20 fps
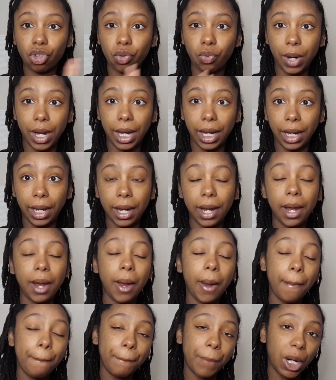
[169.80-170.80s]
way
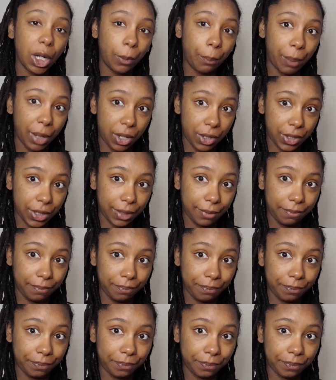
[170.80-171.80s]
per person.
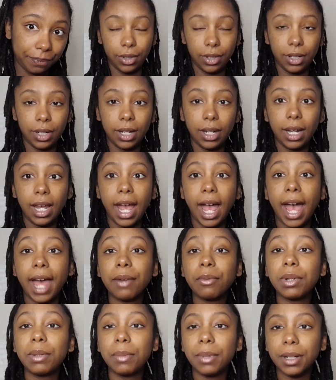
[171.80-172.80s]
How do
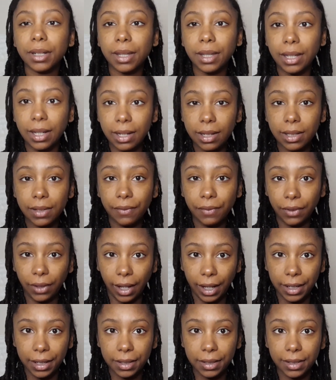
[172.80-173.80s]
we book these
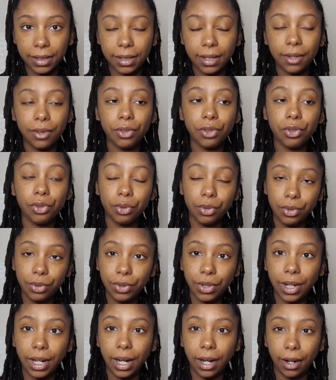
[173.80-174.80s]
flights? Through
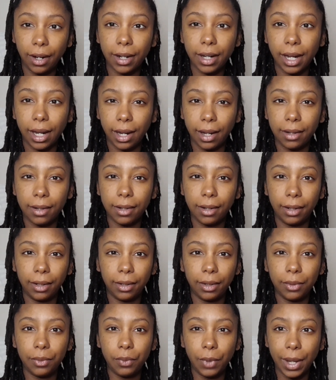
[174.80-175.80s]
the Air
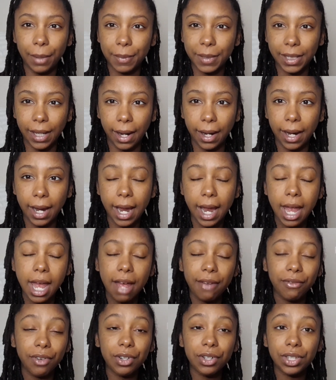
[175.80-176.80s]
Canada website.
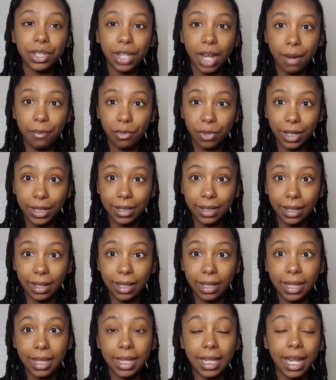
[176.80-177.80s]
For some
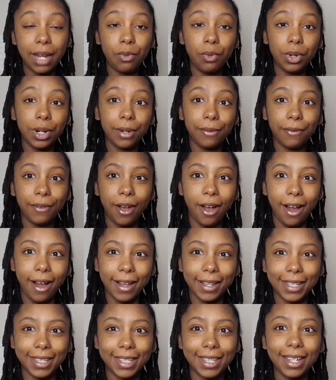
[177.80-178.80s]
reason, they would have
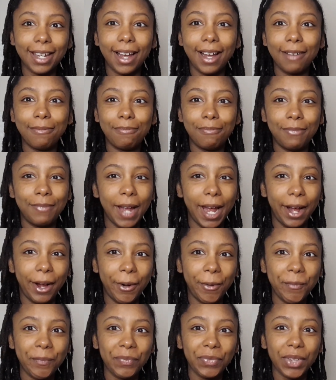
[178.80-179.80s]
cost
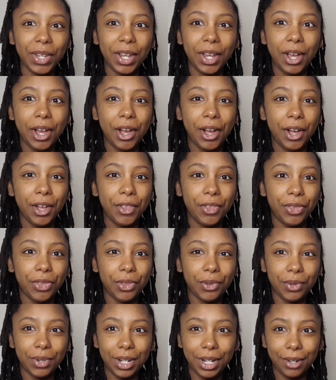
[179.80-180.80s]
about
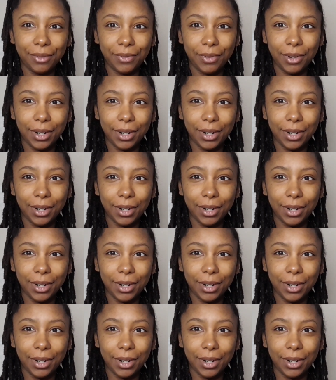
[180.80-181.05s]
3 to 4